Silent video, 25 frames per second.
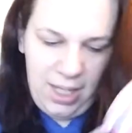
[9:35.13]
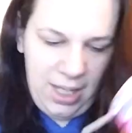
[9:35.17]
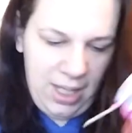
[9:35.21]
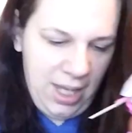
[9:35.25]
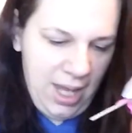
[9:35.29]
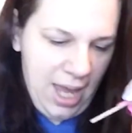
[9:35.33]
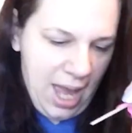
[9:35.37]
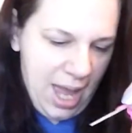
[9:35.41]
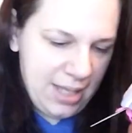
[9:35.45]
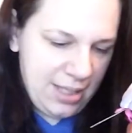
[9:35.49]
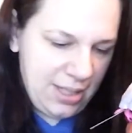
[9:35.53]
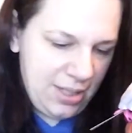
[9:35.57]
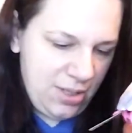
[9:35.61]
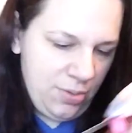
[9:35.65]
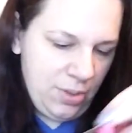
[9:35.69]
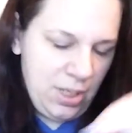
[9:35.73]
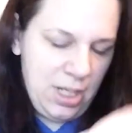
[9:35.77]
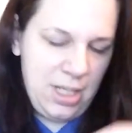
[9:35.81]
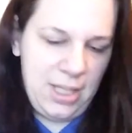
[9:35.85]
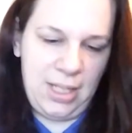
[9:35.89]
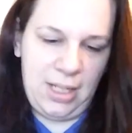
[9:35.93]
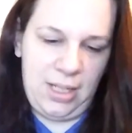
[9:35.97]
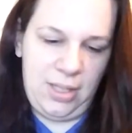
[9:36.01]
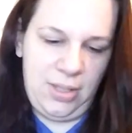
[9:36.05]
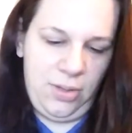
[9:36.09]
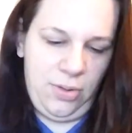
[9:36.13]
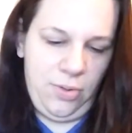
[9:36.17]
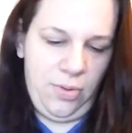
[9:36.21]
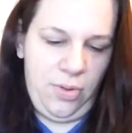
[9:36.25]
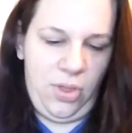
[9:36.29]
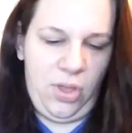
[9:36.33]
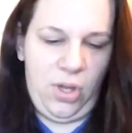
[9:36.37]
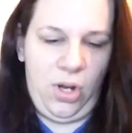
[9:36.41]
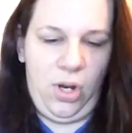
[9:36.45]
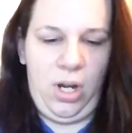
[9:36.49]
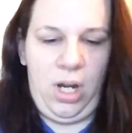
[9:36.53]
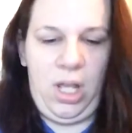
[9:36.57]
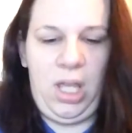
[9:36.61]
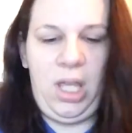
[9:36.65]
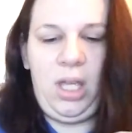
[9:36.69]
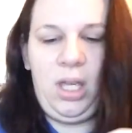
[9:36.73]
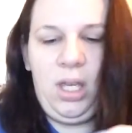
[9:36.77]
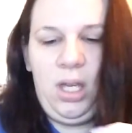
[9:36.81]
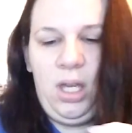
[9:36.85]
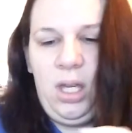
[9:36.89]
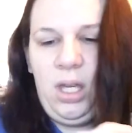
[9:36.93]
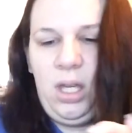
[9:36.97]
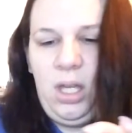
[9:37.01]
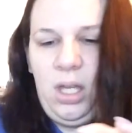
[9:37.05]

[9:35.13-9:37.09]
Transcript: Yes, 26 through 30.